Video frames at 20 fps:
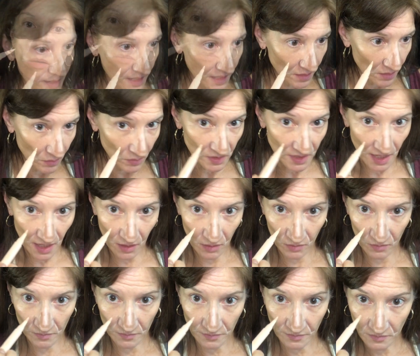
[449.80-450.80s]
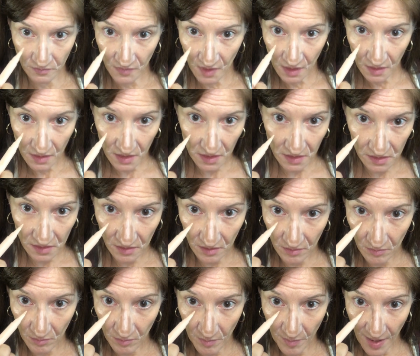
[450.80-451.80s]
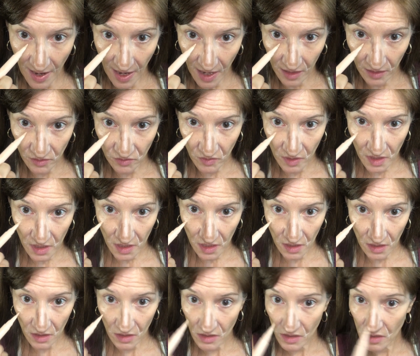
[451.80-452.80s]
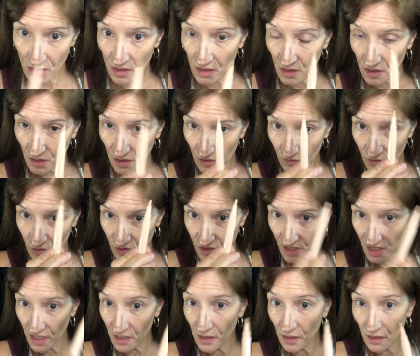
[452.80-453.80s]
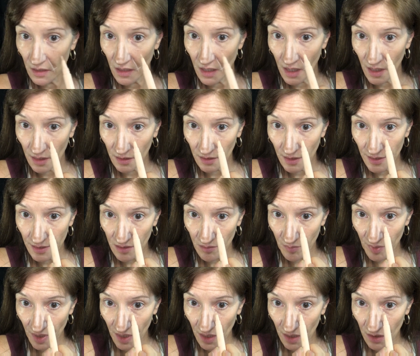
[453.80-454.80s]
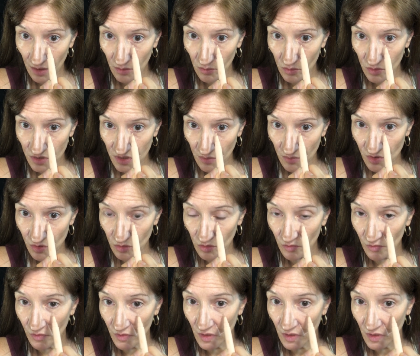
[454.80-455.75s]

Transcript: Go down these bags right here. If you take a highlighting pen or some sort of